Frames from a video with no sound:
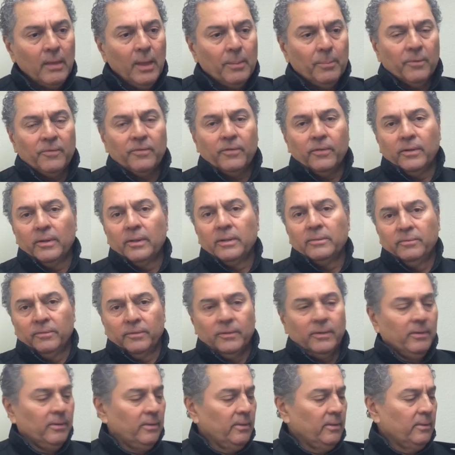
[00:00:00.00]
But
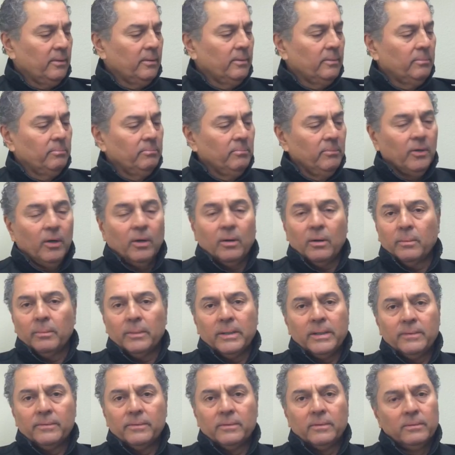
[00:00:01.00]
for autumn
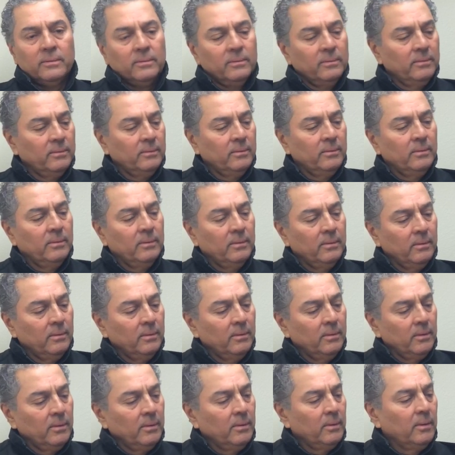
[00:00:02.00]
leaves,
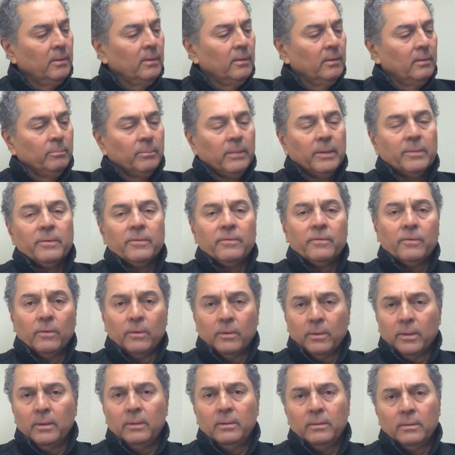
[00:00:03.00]
maybe
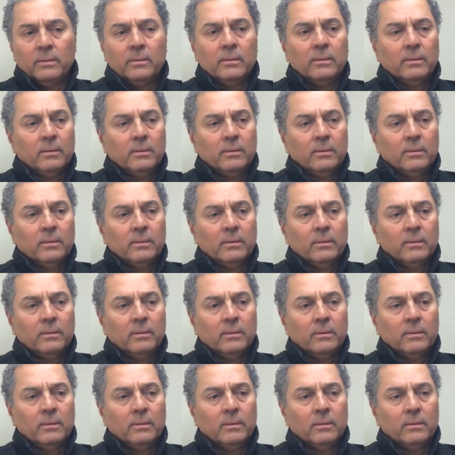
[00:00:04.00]
4.